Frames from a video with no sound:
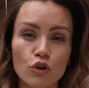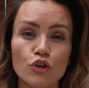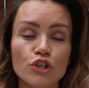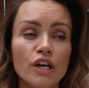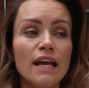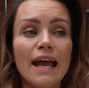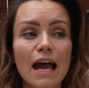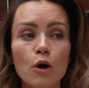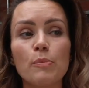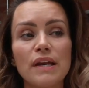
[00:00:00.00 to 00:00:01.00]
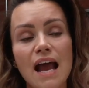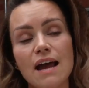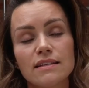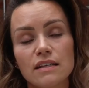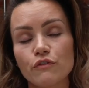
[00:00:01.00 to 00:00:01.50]
good helping
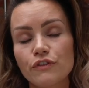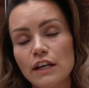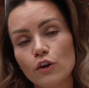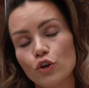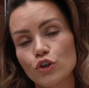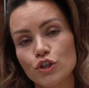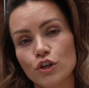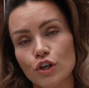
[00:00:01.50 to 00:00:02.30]
hand in feeling good